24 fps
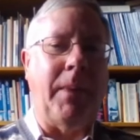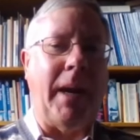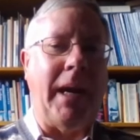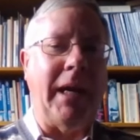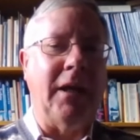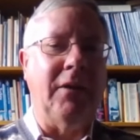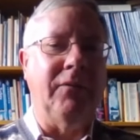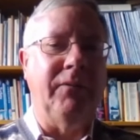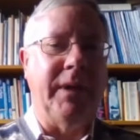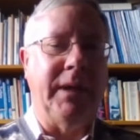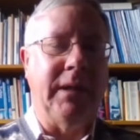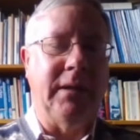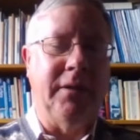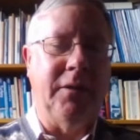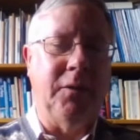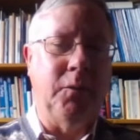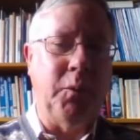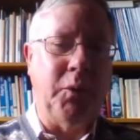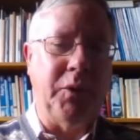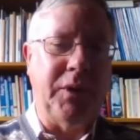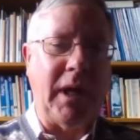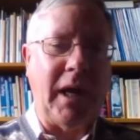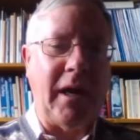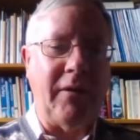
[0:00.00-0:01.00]
the Bank of
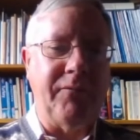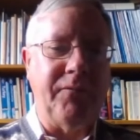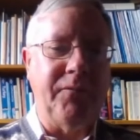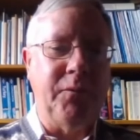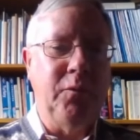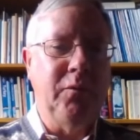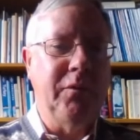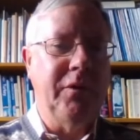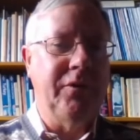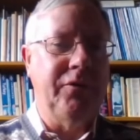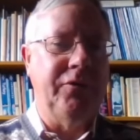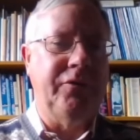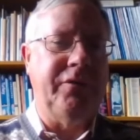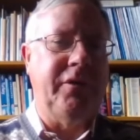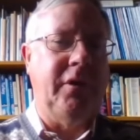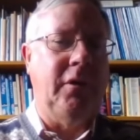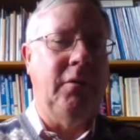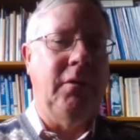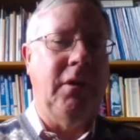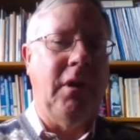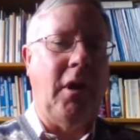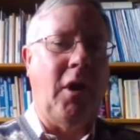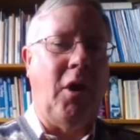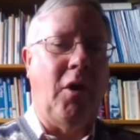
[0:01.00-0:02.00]
England would have full
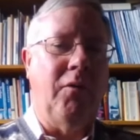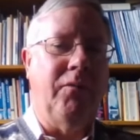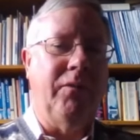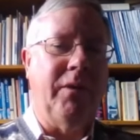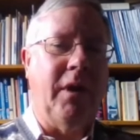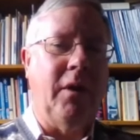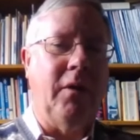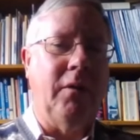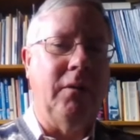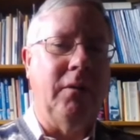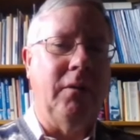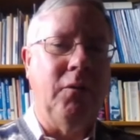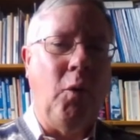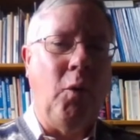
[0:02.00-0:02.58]
control over